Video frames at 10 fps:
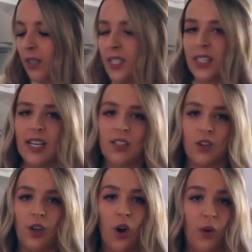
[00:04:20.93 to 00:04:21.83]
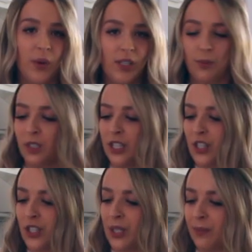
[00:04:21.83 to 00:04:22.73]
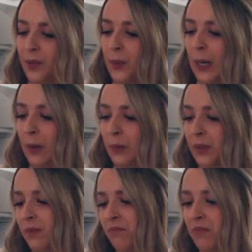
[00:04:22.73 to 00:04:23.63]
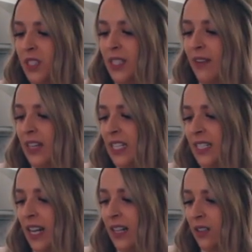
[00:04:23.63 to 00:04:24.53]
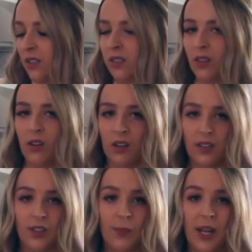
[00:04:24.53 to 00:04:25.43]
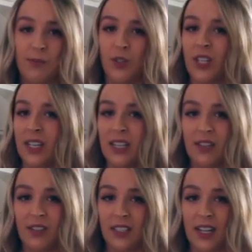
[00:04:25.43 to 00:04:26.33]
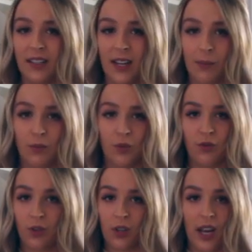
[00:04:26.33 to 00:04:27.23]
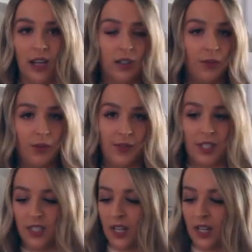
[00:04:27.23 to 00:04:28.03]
These cans are always really cheap, about 70 cents, or sometimes you can even get them for like 50